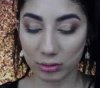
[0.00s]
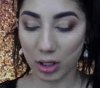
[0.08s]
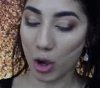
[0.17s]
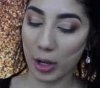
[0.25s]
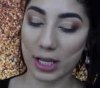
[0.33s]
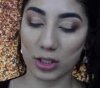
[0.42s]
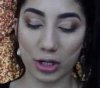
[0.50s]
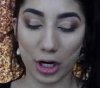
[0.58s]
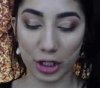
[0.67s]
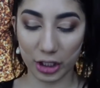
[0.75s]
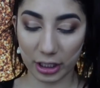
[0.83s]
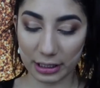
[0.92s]
Okay, so now
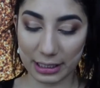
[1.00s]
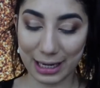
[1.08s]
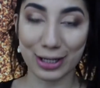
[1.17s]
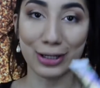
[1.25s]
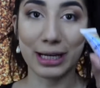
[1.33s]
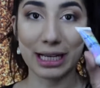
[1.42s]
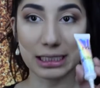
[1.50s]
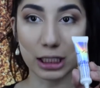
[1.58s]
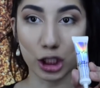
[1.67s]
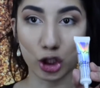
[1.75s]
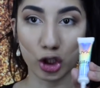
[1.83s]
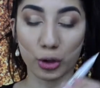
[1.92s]
you're gonna take your NYX
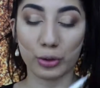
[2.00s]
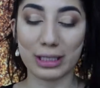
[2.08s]
glitter glue.